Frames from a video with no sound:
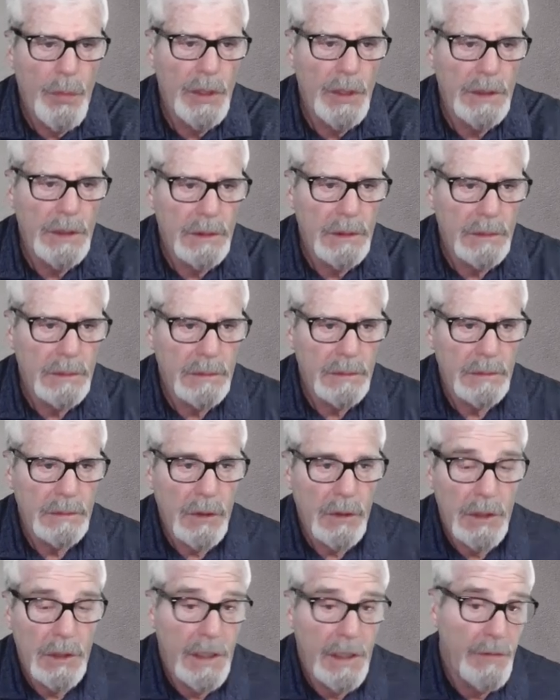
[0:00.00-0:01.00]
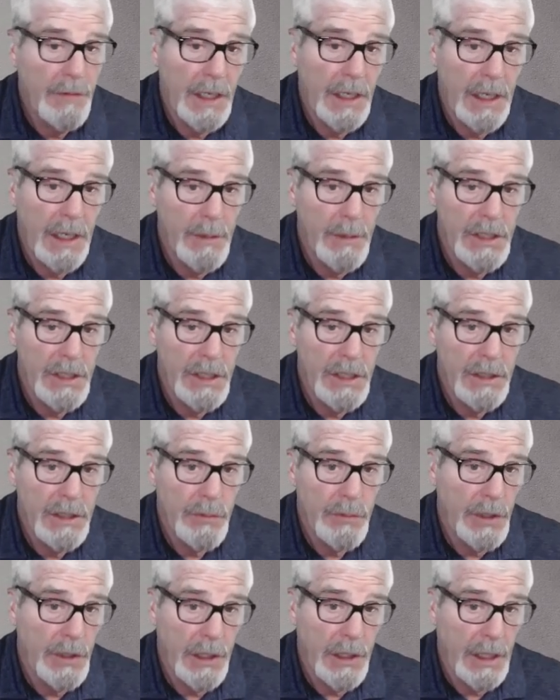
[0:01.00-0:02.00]
put or leave it at
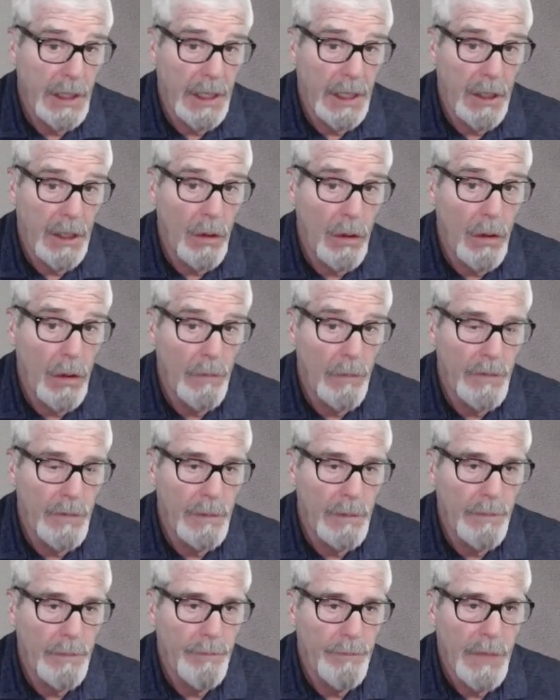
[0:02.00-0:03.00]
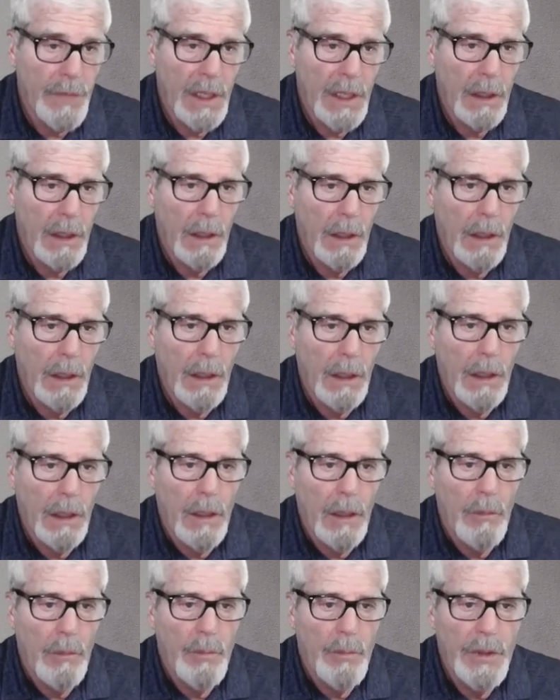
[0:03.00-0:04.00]
images where you're going to get all of them.
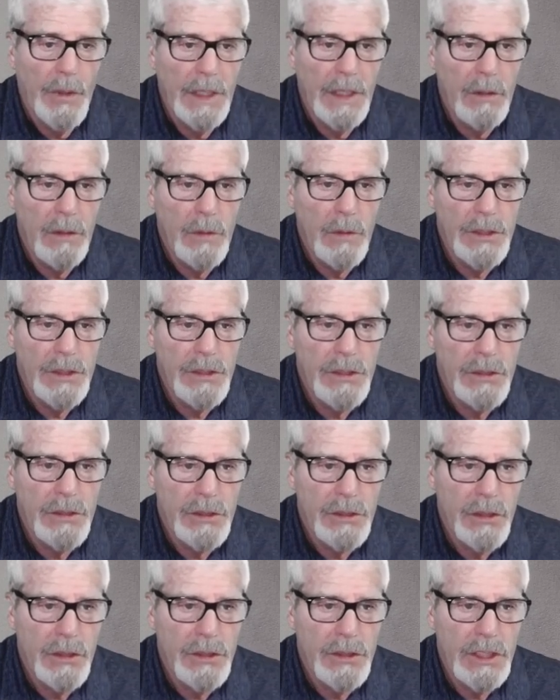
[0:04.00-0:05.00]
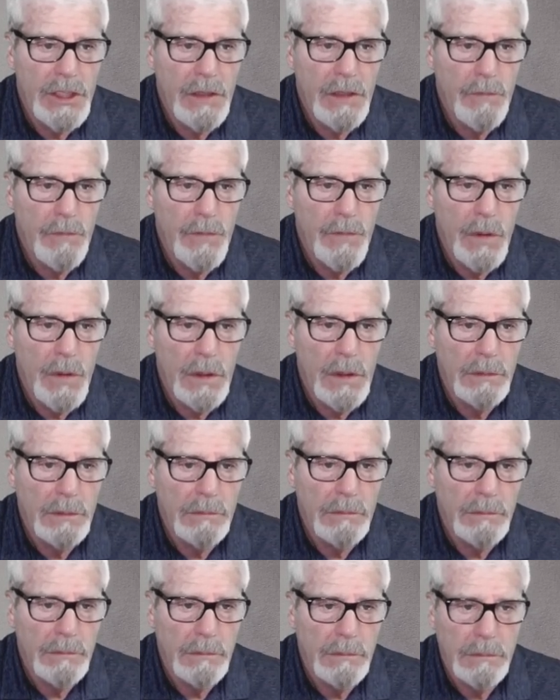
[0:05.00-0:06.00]
Put in what you're searching
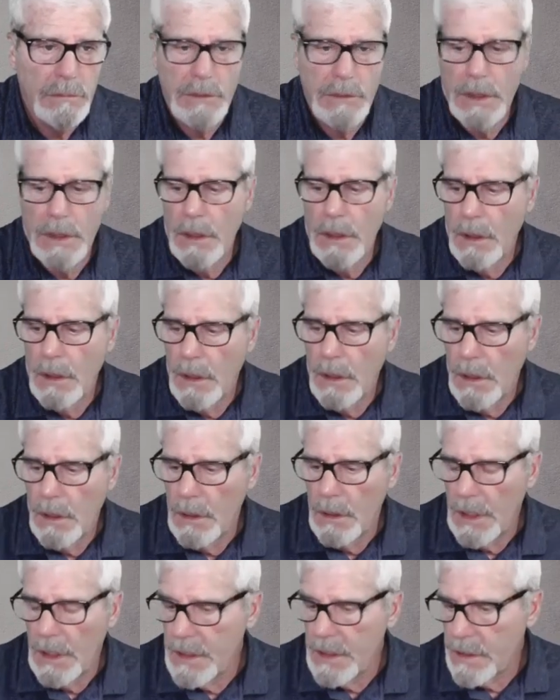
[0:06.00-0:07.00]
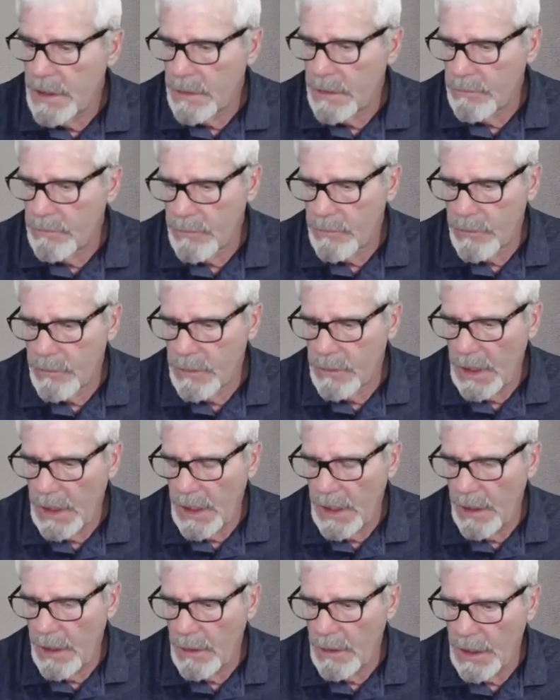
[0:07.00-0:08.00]
for. Let's
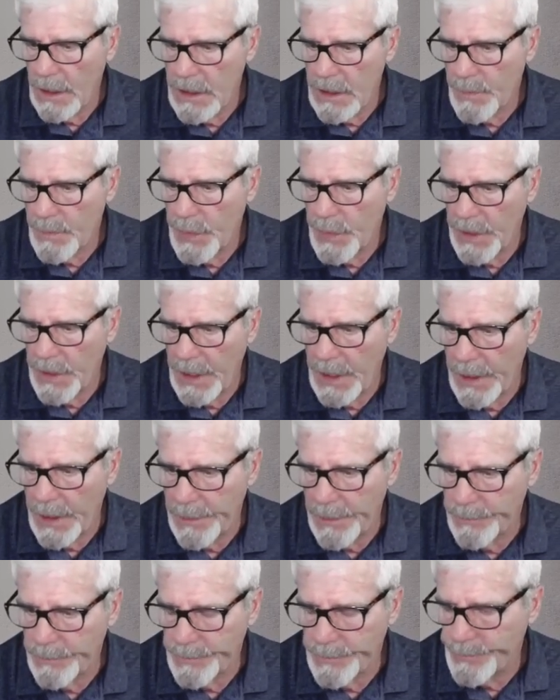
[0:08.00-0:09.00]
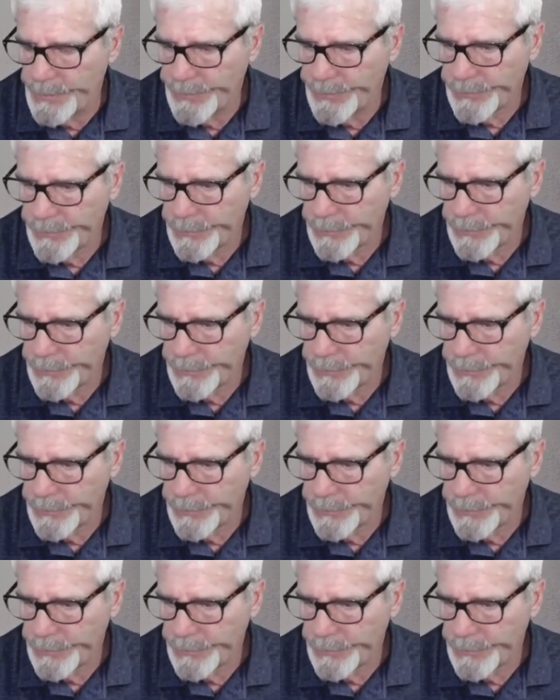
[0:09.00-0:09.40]
put in